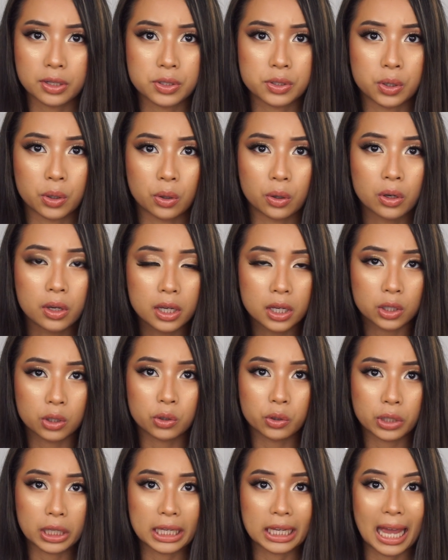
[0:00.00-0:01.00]
so you're
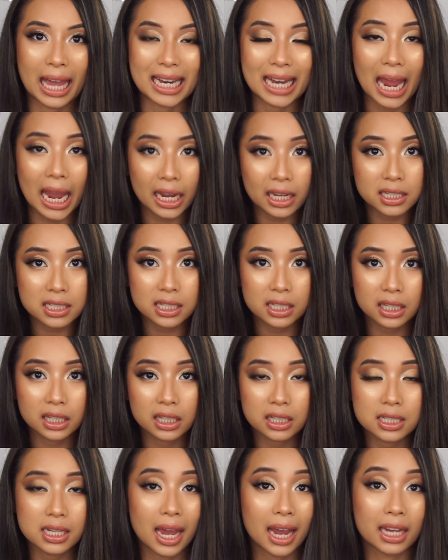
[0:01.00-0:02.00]
looking at
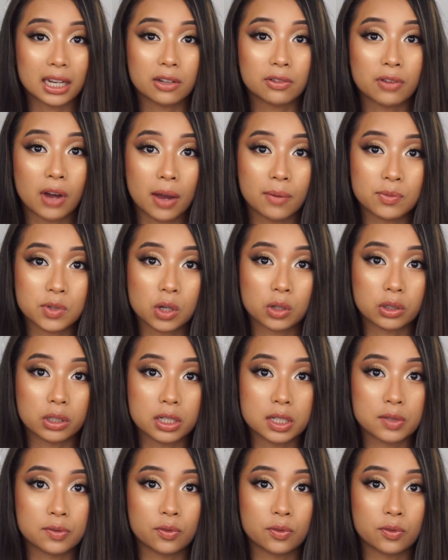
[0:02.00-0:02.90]
$80 to $85